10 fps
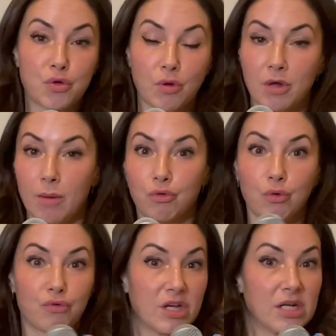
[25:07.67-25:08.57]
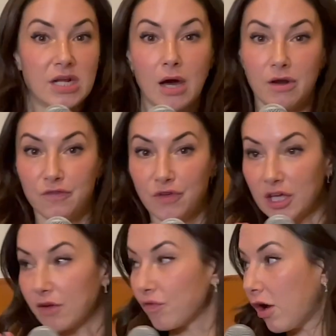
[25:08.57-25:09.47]
sometimes goes in and out, I feel
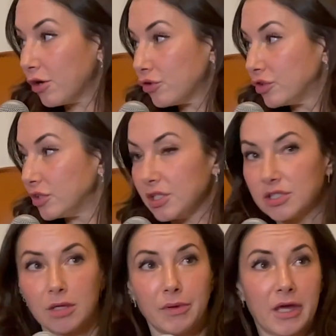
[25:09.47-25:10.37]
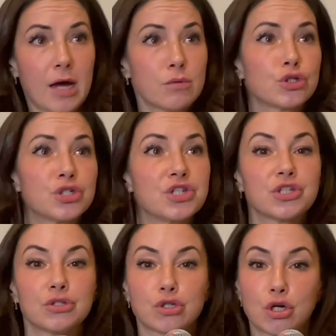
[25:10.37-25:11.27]
like, of consciousness. And I'm like, how is she
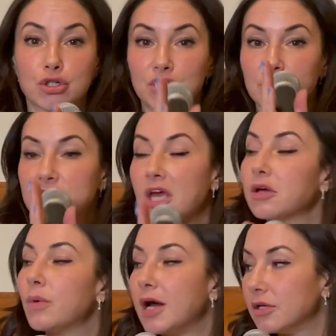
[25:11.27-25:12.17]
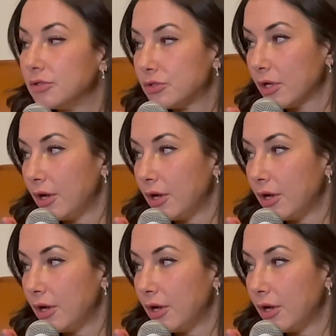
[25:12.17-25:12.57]
still in charge of the segues?